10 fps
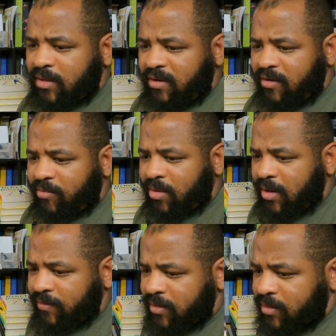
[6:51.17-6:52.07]
of
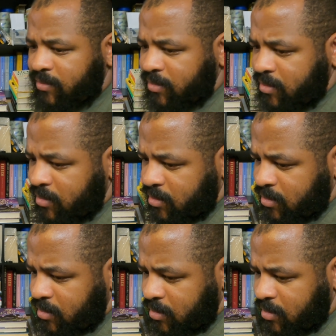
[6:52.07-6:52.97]
profit.
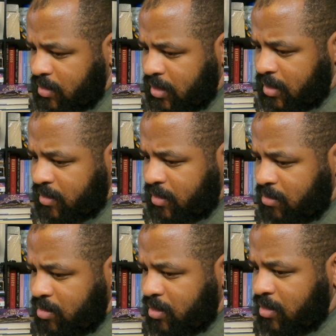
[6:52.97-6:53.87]

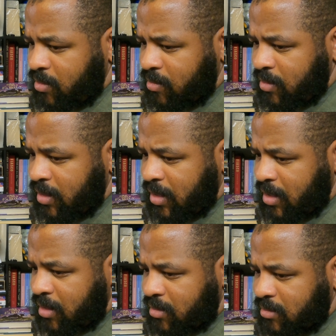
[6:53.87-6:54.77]
Anything below that,